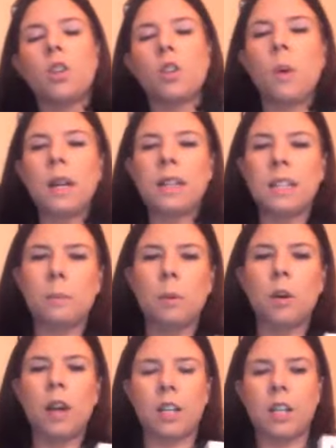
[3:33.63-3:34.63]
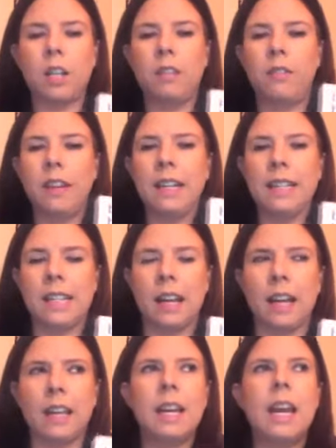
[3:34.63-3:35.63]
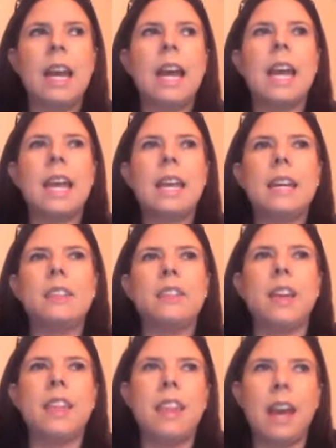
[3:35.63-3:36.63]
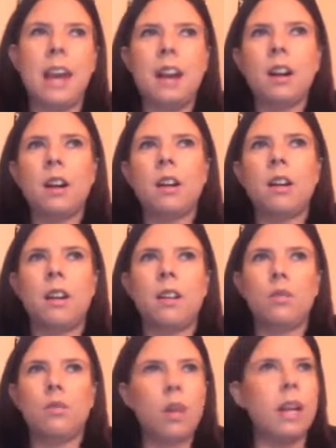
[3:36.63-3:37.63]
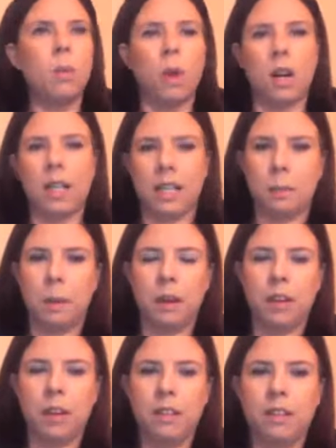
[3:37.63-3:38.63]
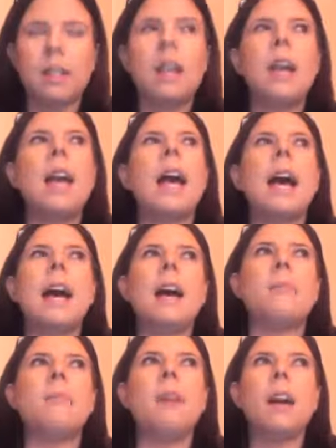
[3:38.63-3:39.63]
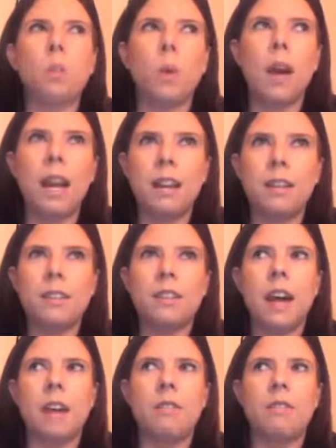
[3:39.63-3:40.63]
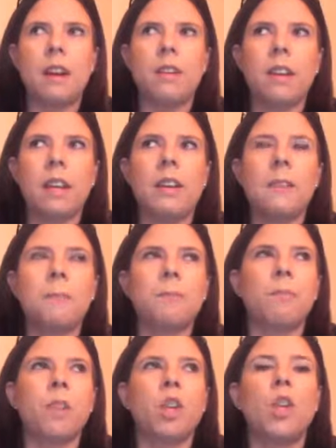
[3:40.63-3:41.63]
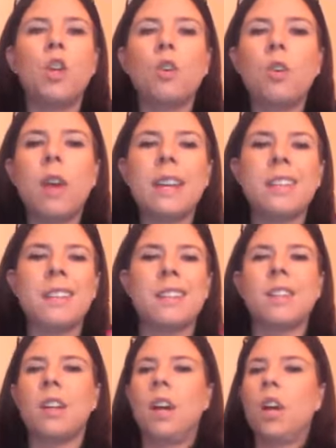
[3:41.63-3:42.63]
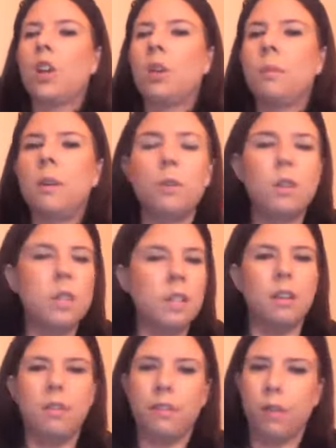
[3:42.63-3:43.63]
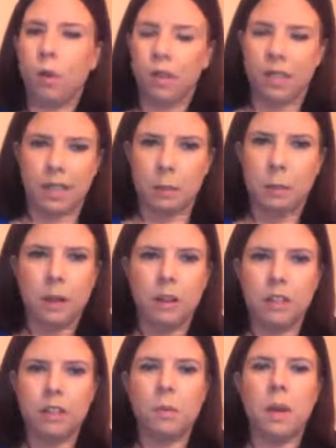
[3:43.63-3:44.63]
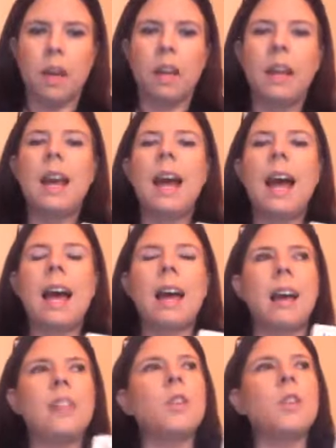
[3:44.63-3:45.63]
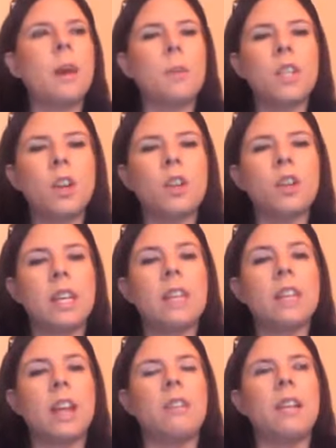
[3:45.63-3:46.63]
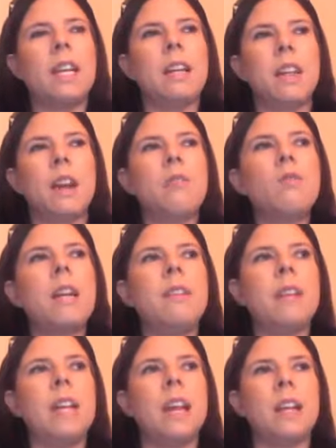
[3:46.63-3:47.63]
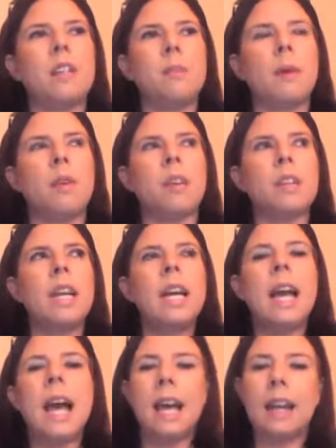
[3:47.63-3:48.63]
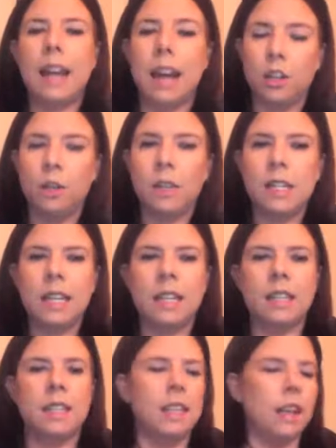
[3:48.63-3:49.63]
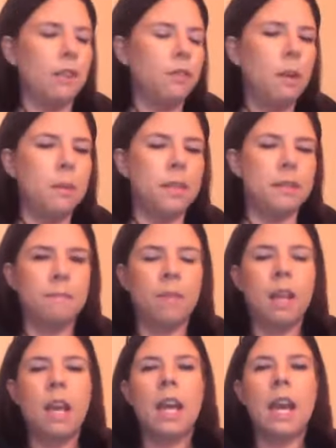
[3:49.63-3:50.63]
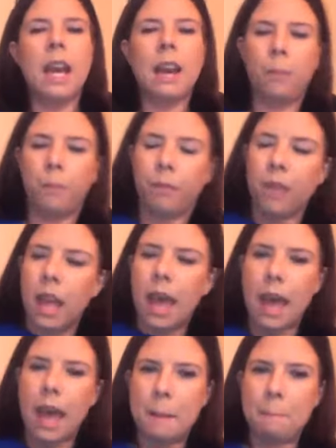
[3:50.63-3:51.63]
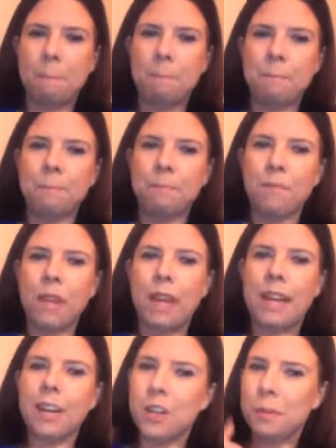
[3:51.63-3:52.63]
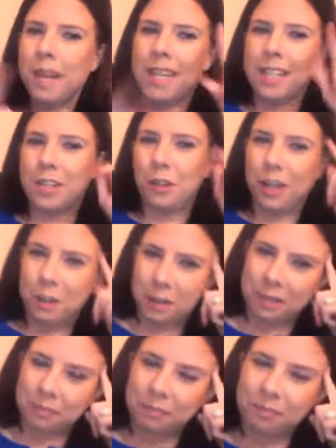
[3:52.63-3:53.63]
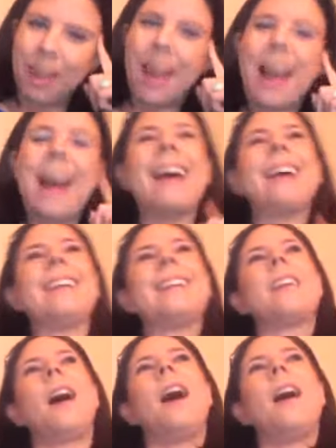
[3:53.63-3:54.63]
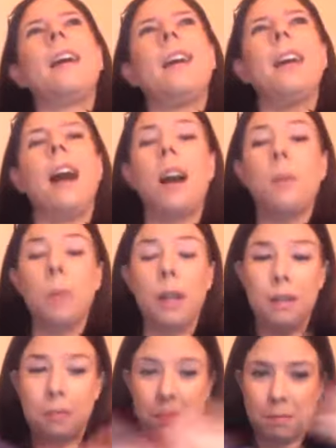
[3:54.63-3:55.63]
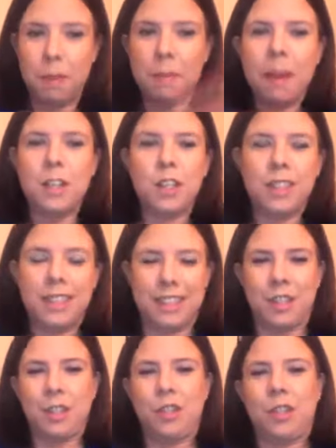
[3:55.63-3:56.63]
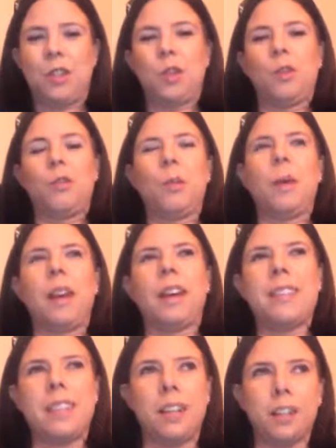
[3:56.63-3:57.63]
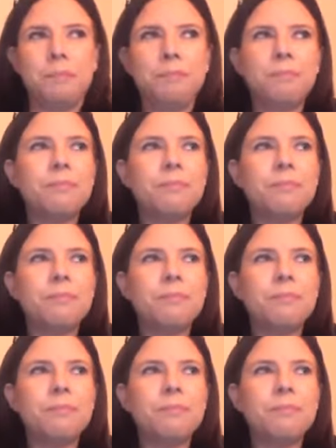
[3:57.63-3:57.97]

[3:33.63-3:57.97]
So, what this book actually feels like is their real world experience, um, as well as a very curated community focused experience as well. Uh, so that was another thing that I really that I really really liked about it, and and you'll see that see that from it. Now, um, here's something I disagreed with, and I I will be mentioning this to, to Sophie when I see her.